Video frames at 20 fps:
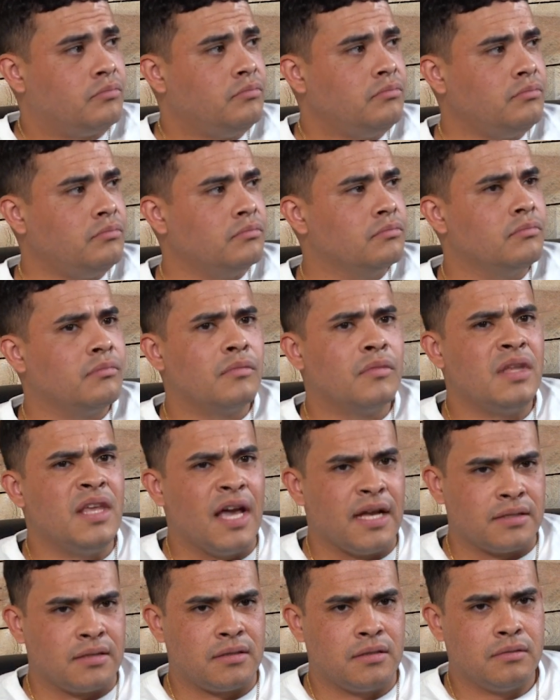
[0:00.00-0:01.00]
Kids,
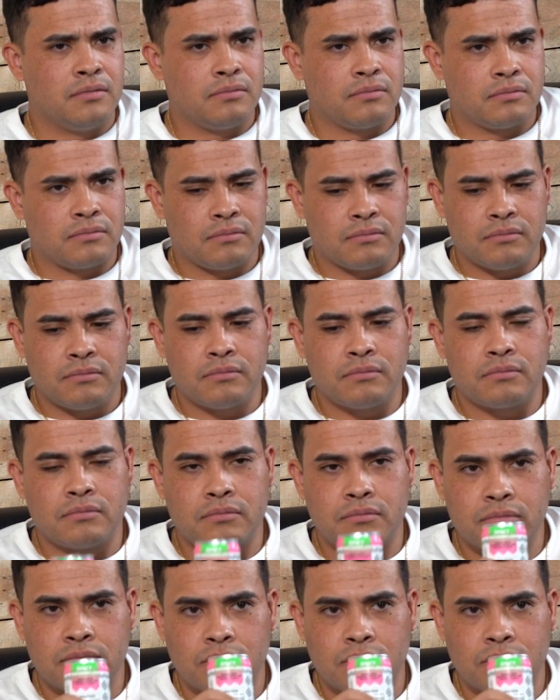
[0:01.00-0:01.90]
yes, run the mile.